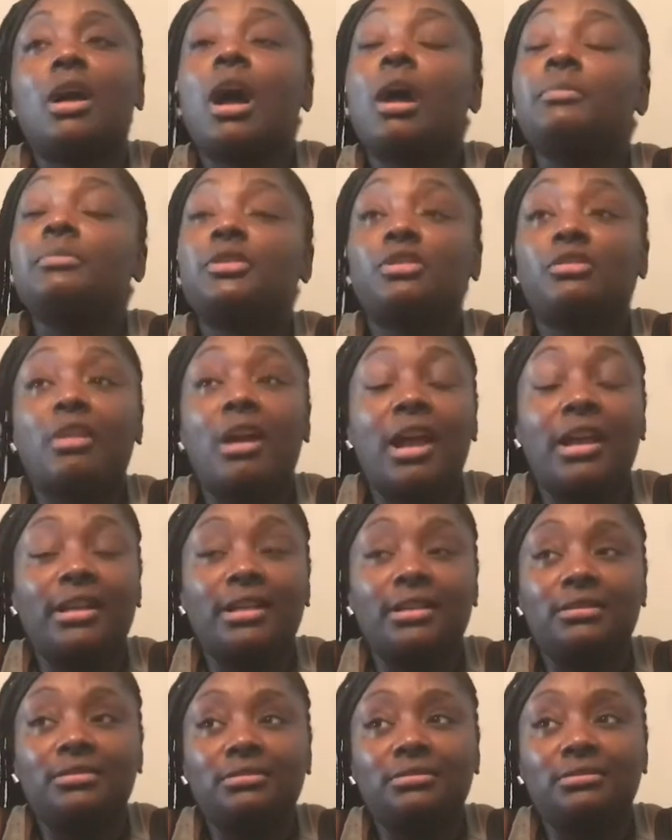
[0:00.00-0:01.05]
I'm
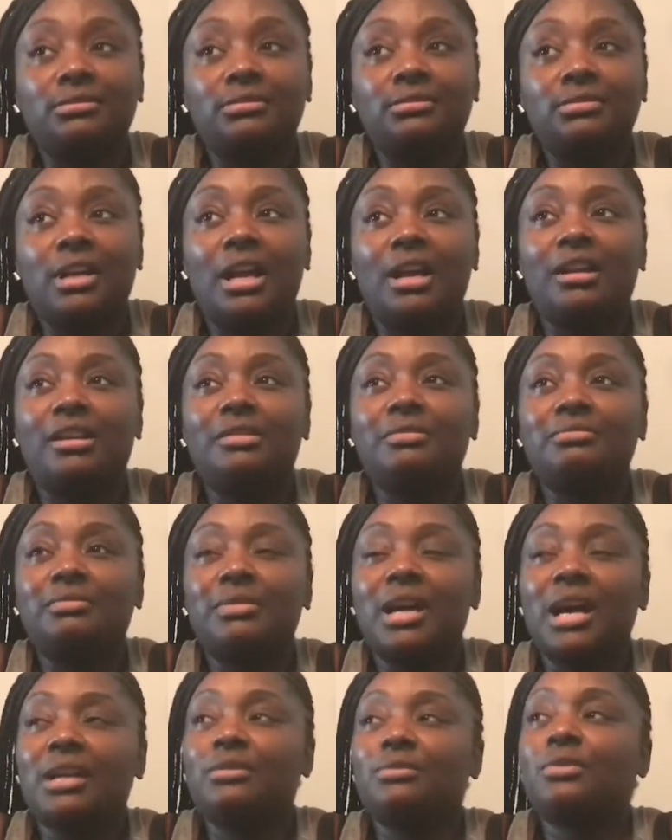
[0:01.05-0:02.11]
trying.
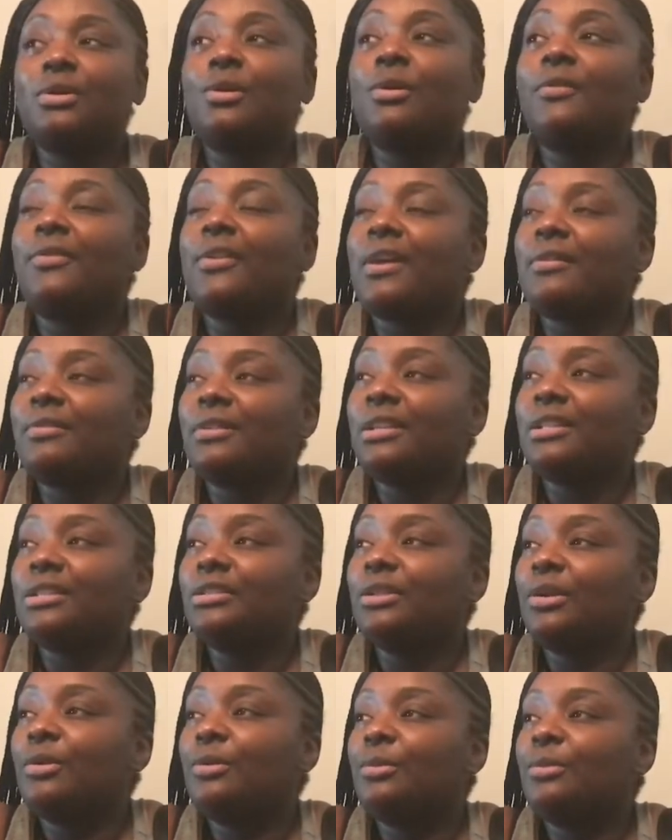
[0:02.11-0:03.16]
I don't know if I really
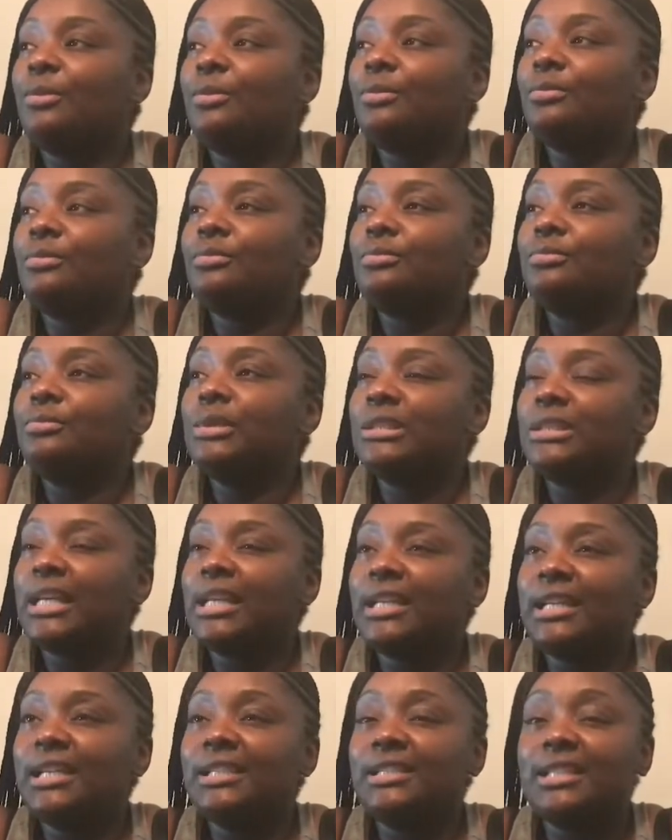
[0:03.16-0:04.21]
know what
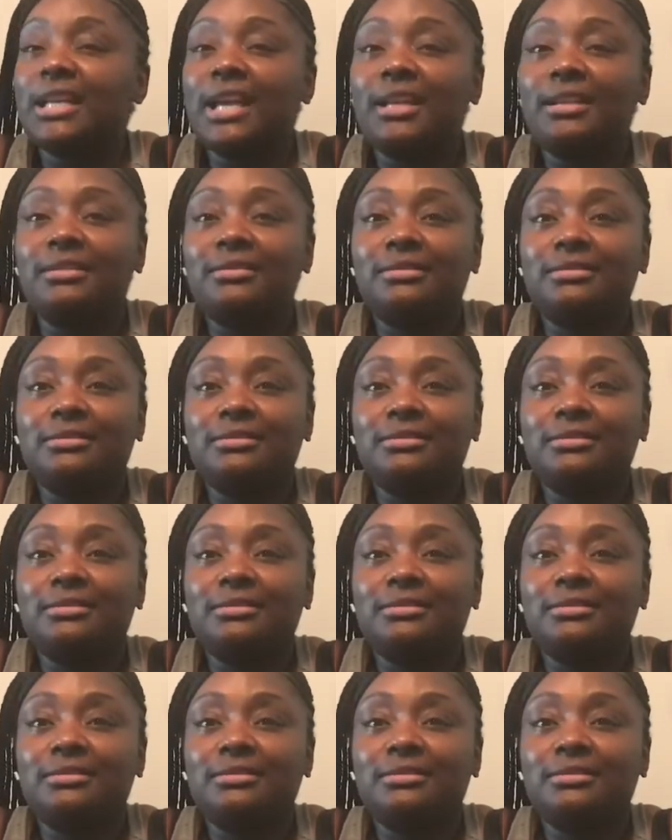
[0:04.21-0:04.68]
that is yet.